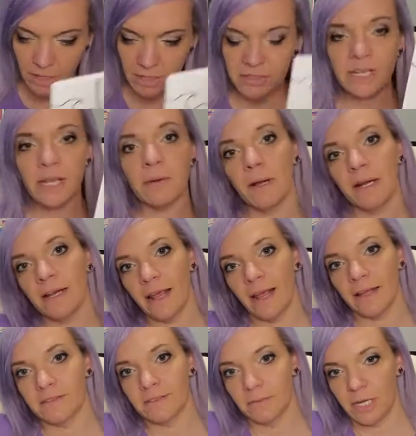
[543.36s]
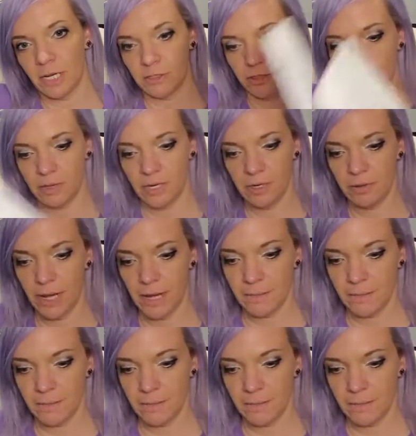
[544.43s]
say I want to add some texture right away.